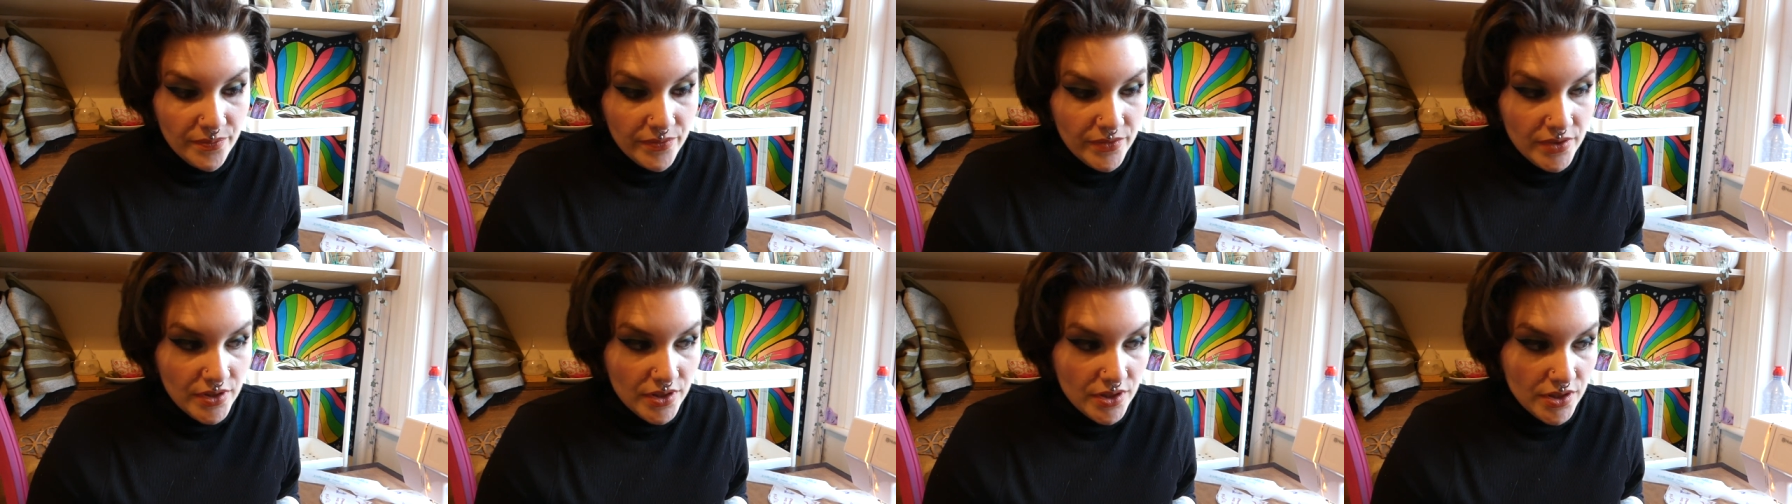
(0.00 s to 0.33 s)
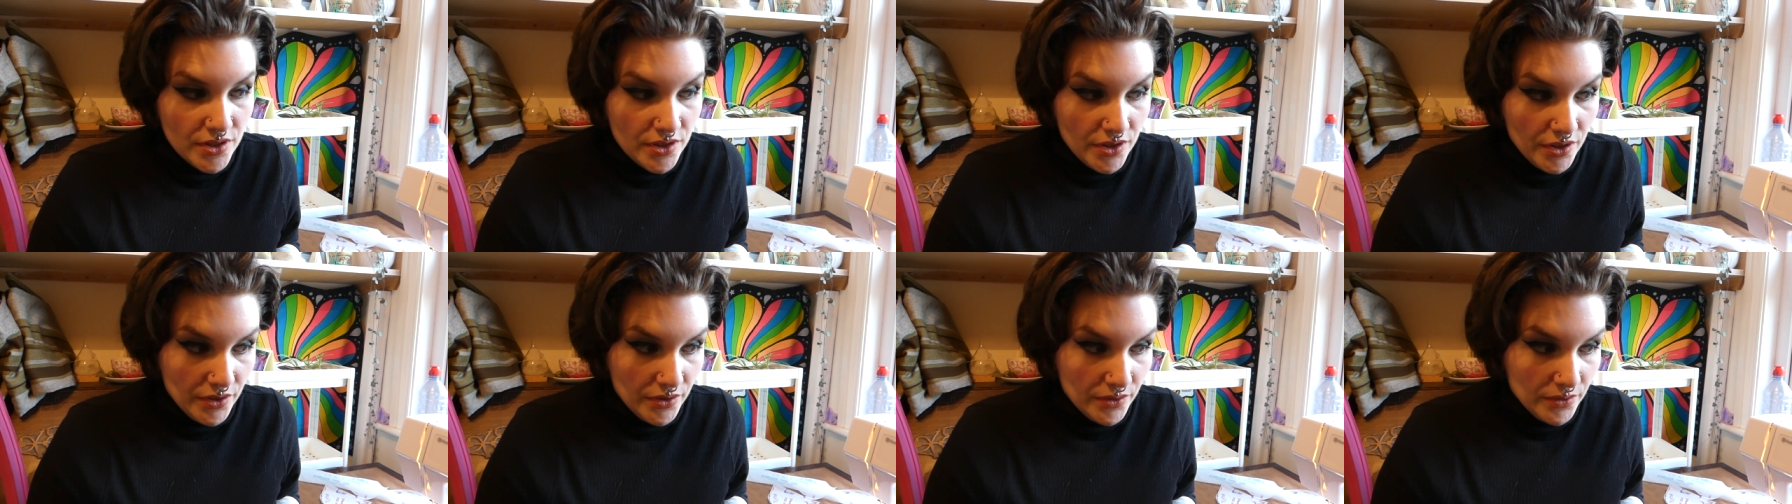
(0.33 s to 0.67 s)

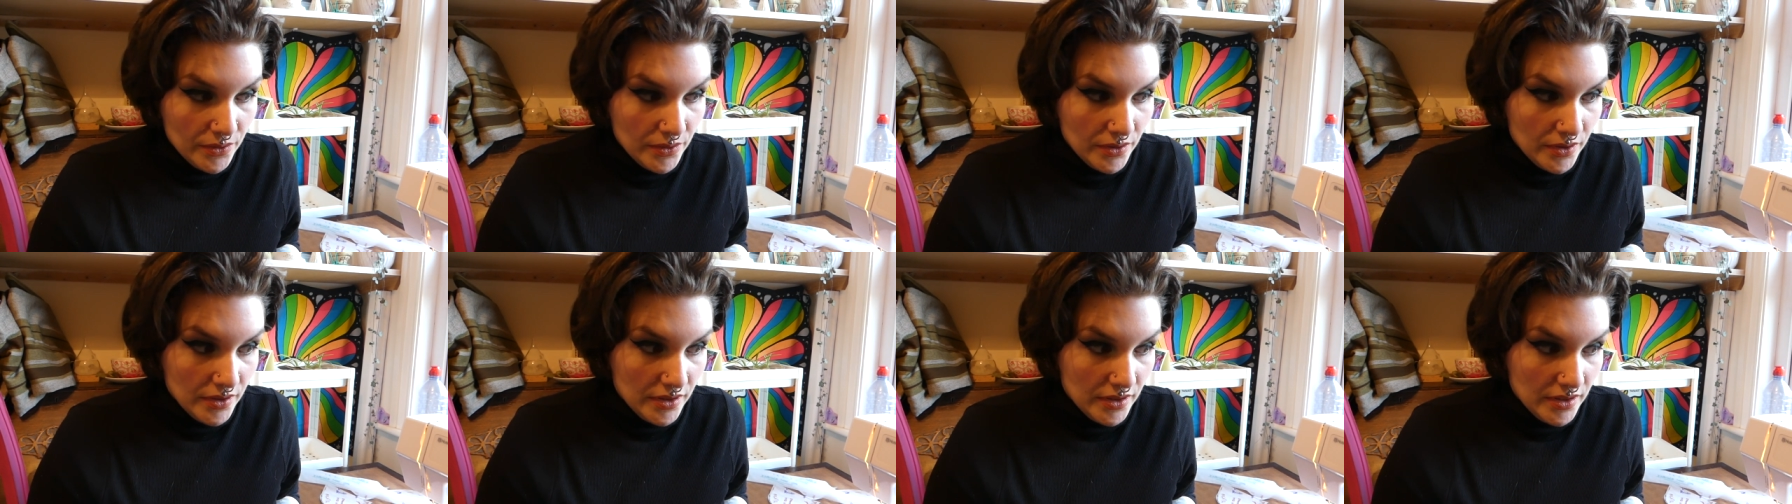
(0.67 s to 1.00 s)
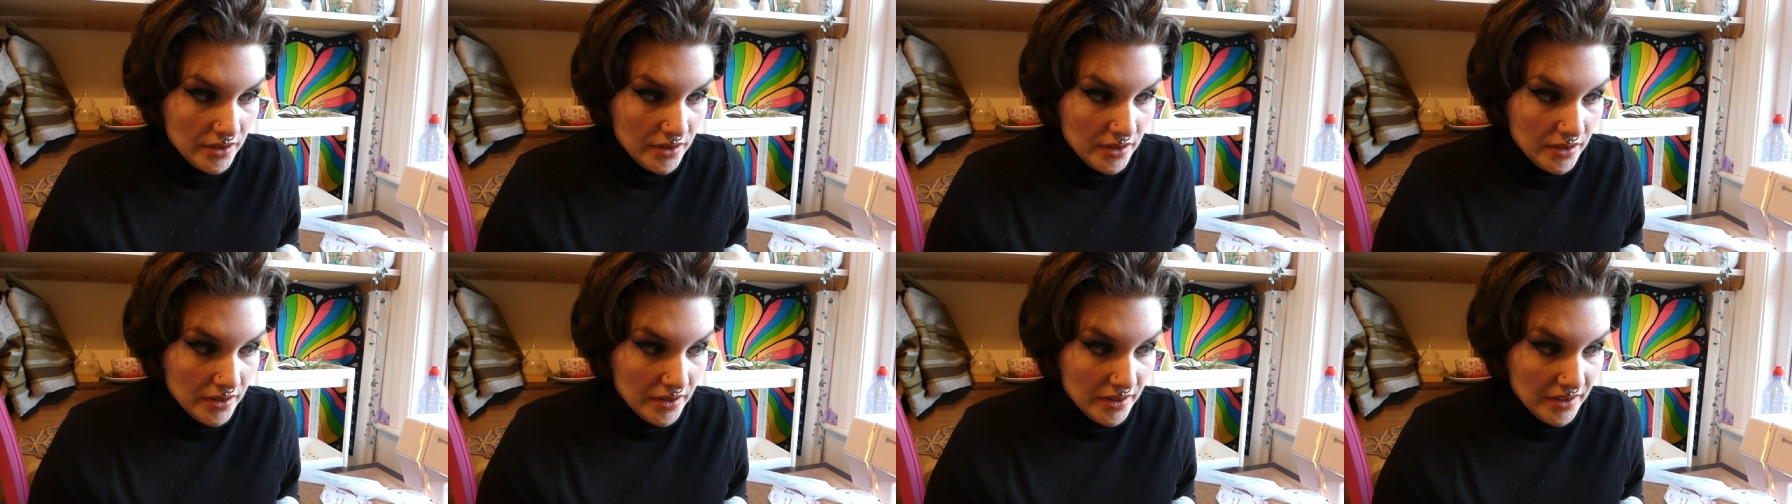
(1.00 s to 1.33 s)
So
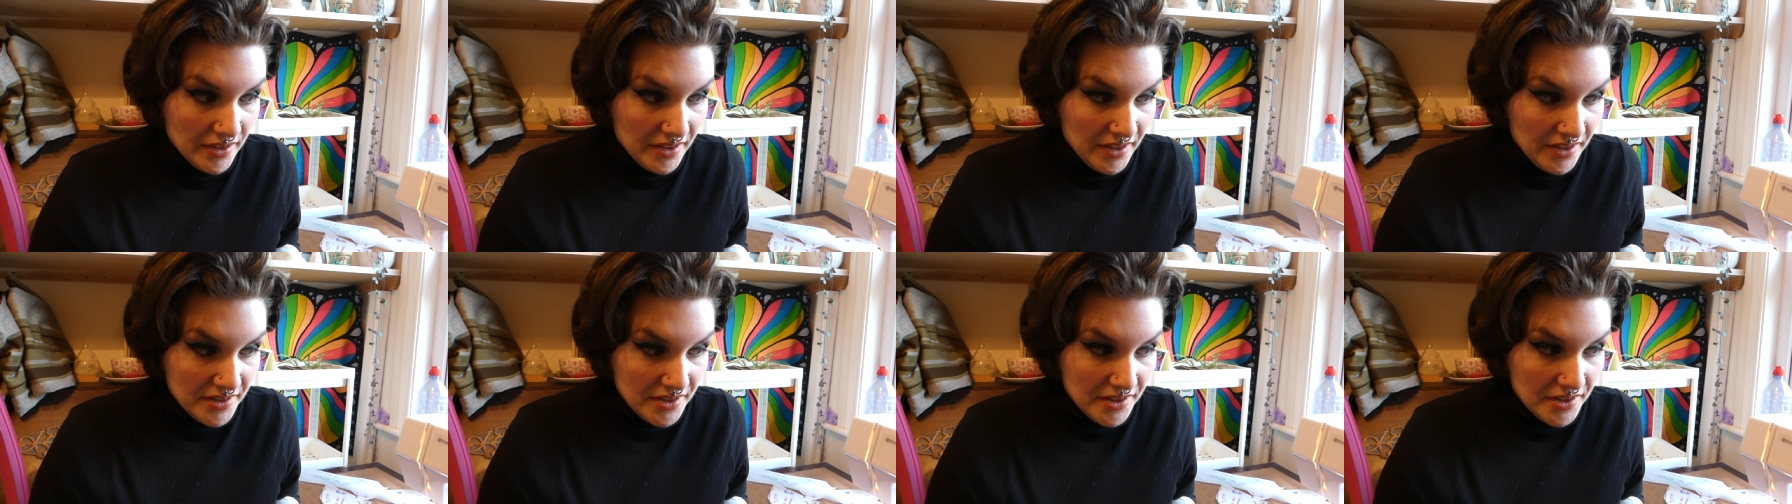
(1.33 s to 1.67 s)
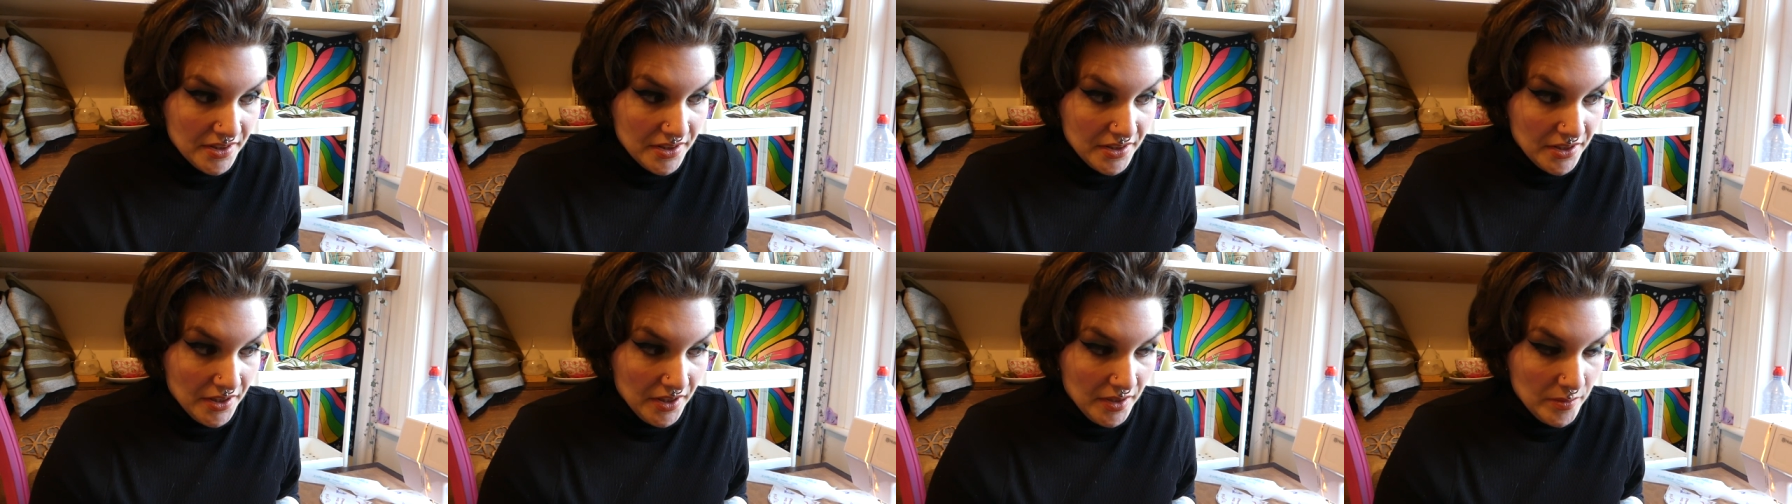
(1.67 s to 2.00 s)
I guess it's
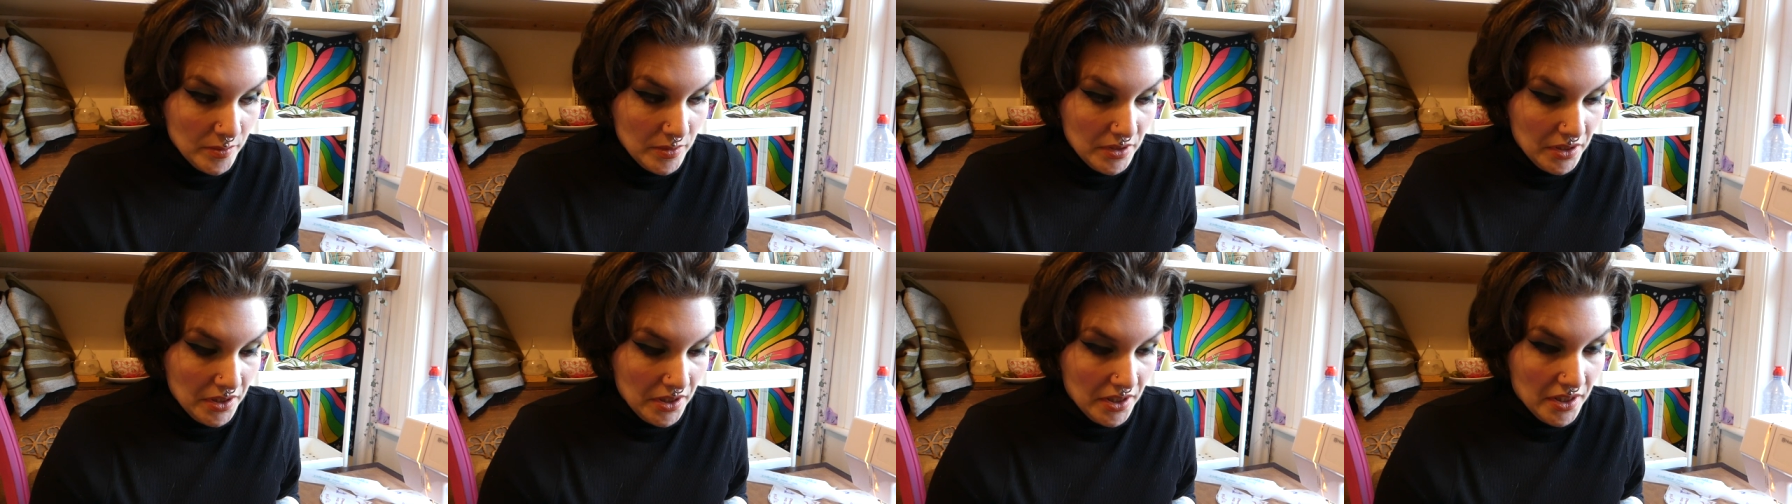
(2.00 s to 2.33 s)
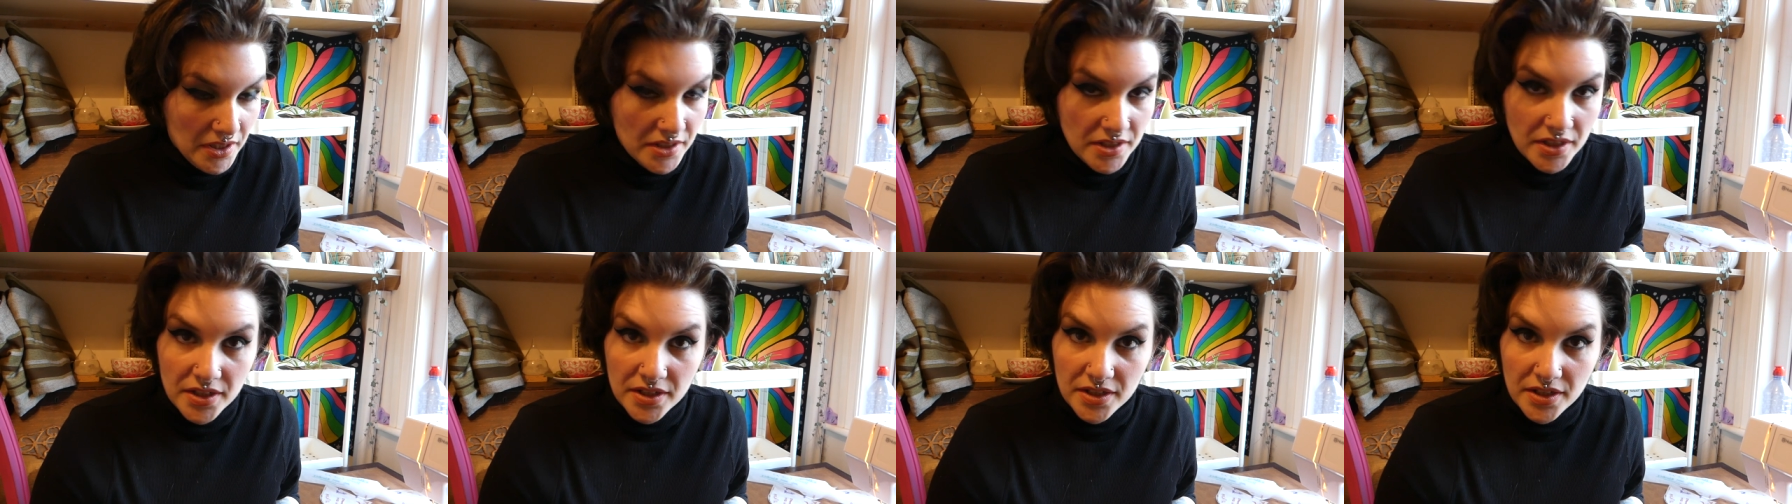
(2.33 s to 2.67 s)
time to
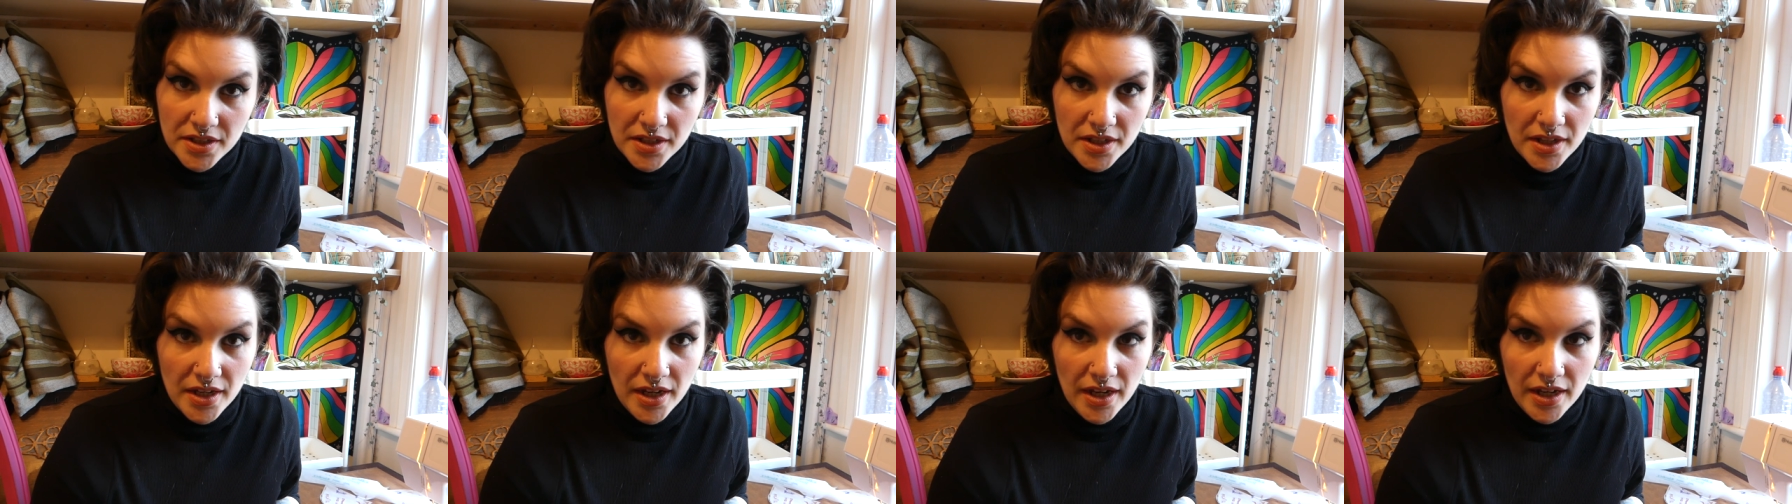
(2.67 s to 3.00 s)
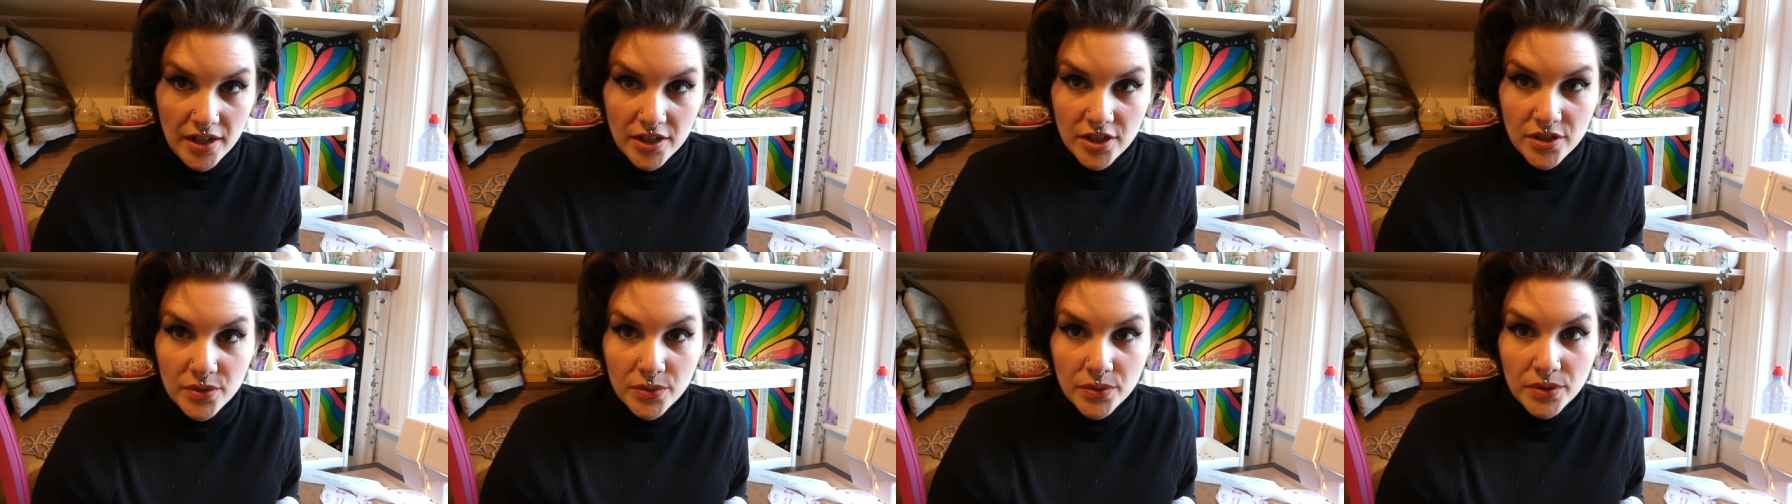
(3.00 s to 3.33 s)
cut into the
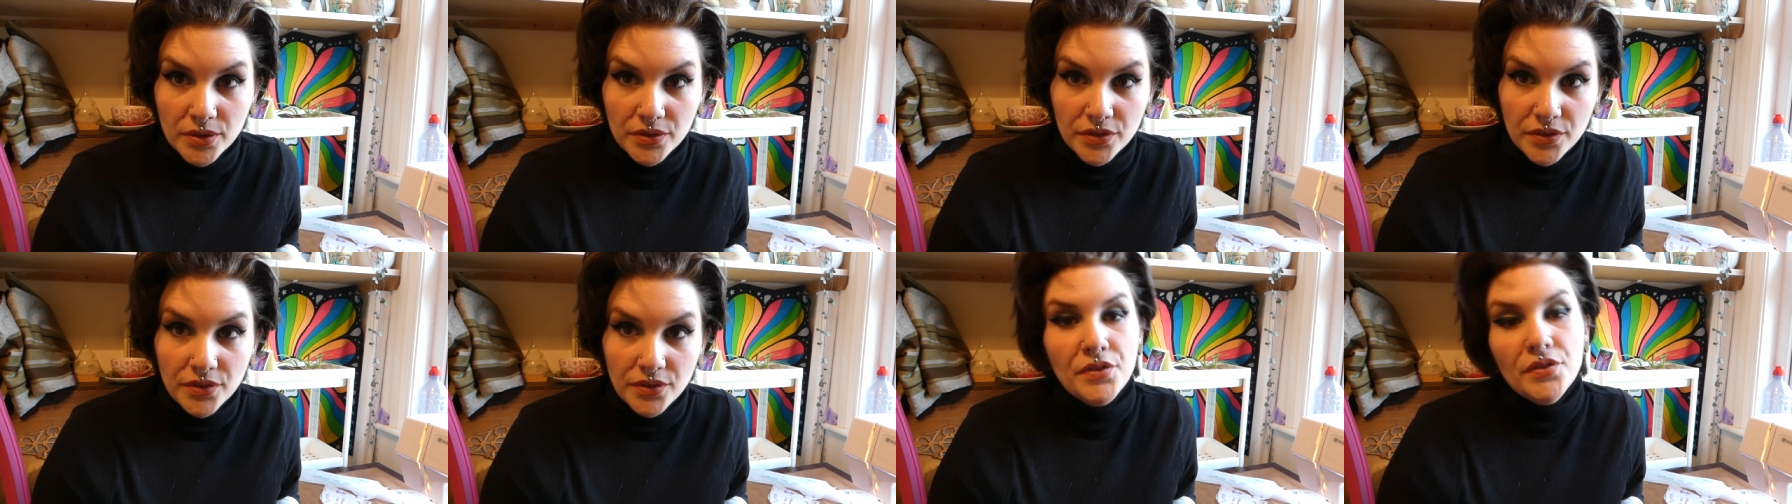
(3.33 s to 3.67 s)
actual